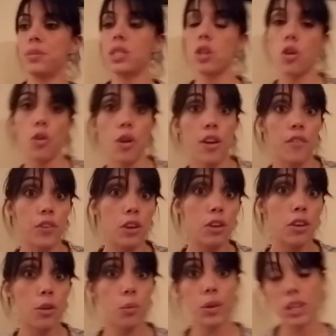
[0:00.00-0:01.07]
So if
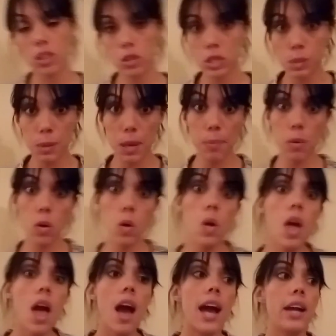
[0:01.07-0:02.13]
you're one of those
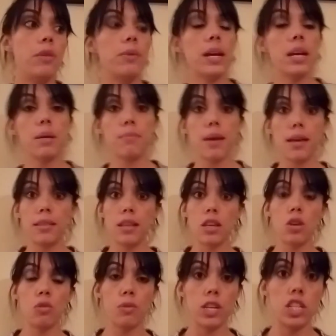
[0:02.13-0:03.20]
people, I recommend that
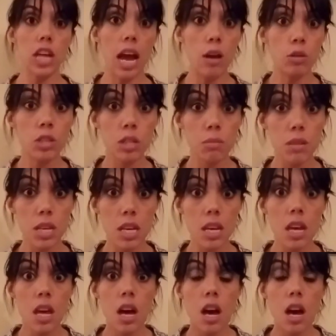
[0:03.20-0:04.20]
you reach out to me